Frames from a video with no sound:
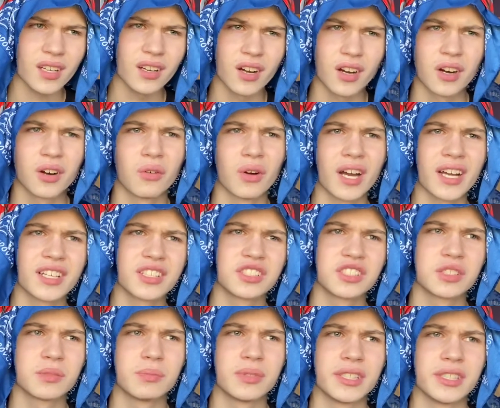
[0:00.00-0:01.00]
oh, I can
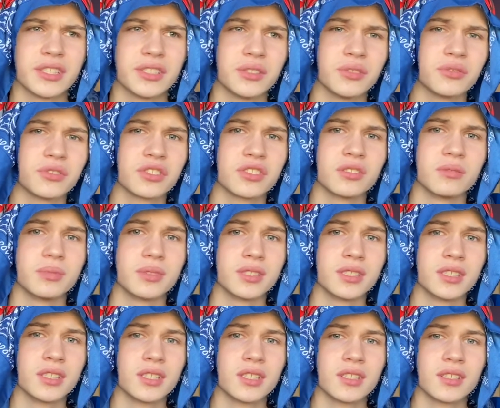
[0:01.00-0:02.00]
just be a
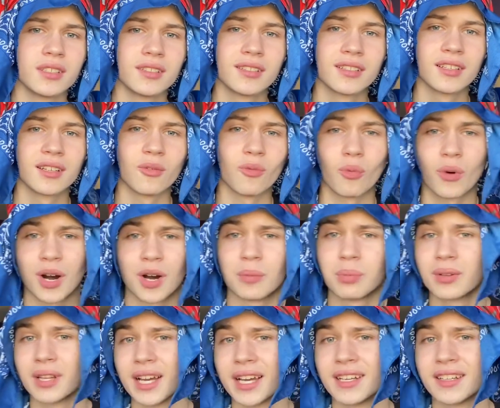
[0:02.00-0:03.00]
YouTuber while
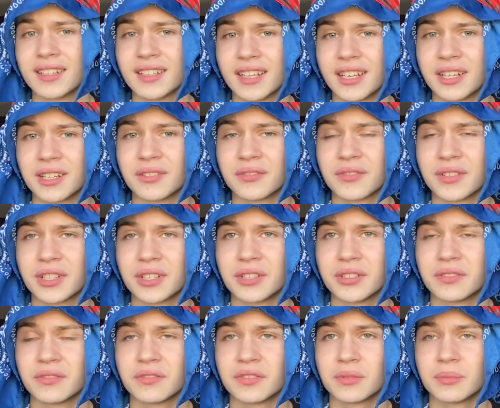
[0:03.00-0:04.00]
playing in the NFL,
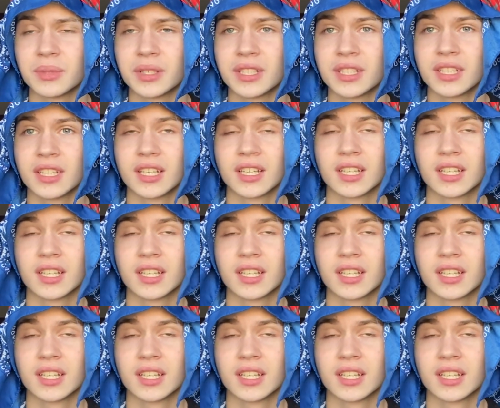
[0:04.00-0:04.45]
you feel me?